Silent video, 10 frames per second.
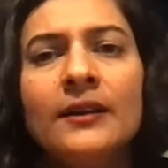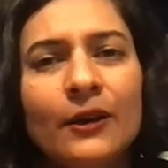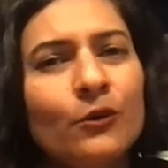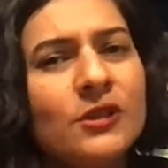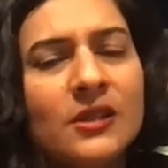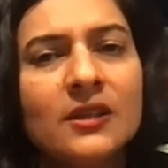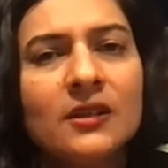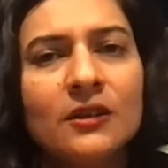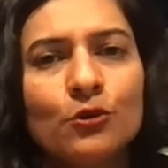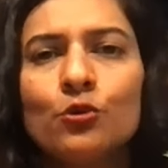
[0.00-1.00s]
They could sit
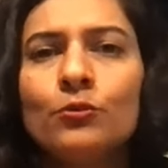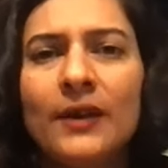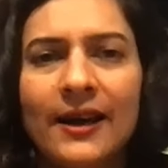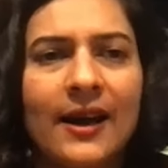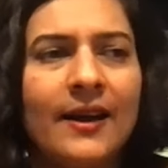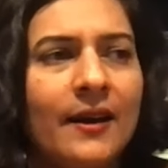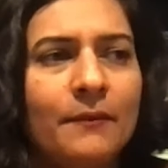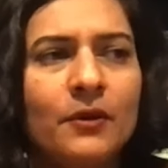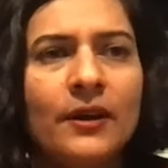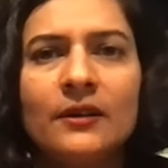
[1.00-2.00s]
in a room like I
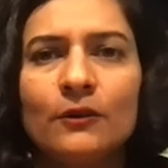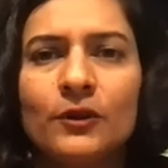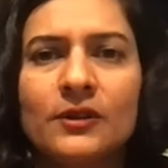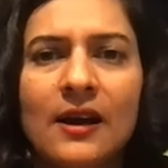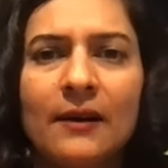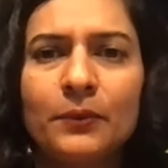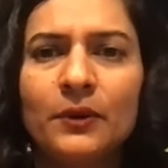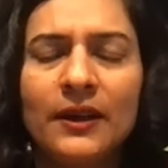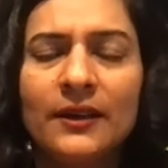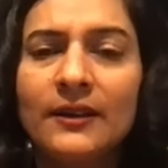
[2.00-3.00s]
am right now, for
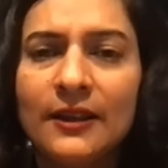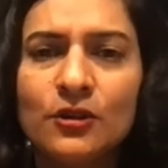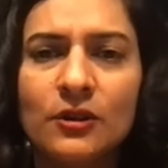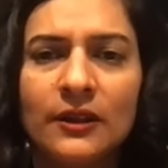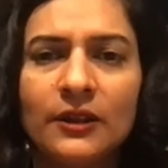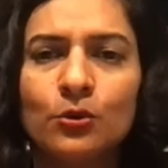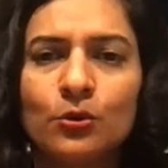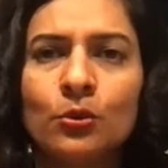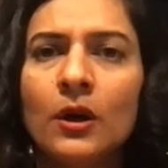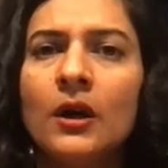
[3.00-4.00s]
example, and literally
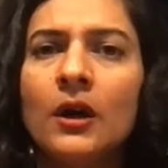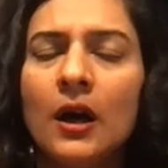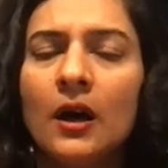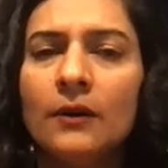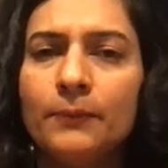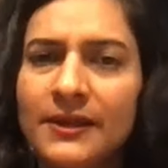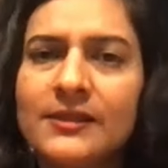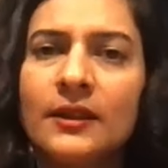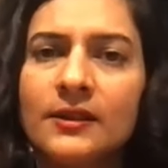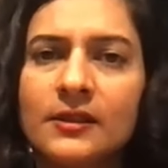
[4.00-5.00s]
do a uh,
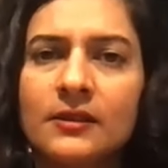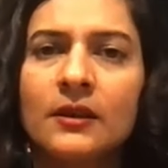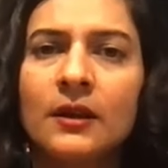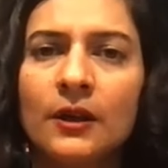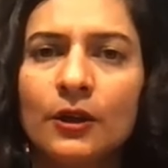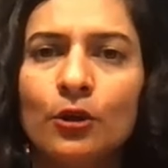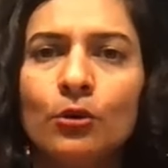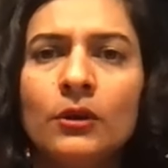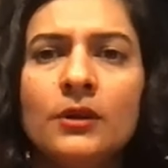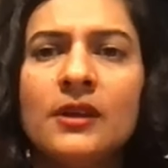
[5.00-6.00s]
business. You
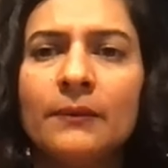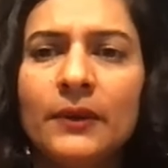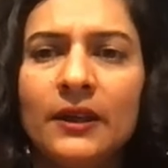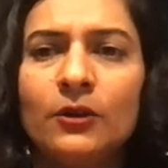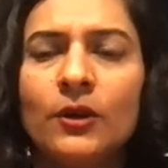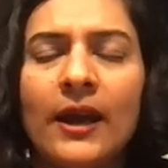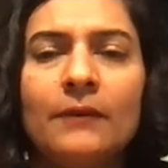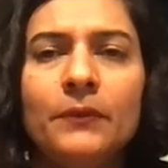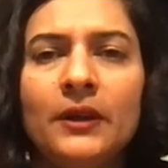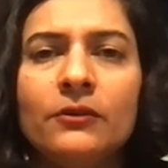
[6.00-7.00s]
know, somebody could
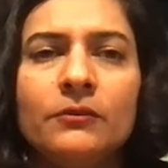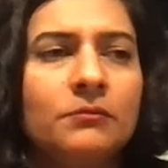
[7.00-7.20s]
help me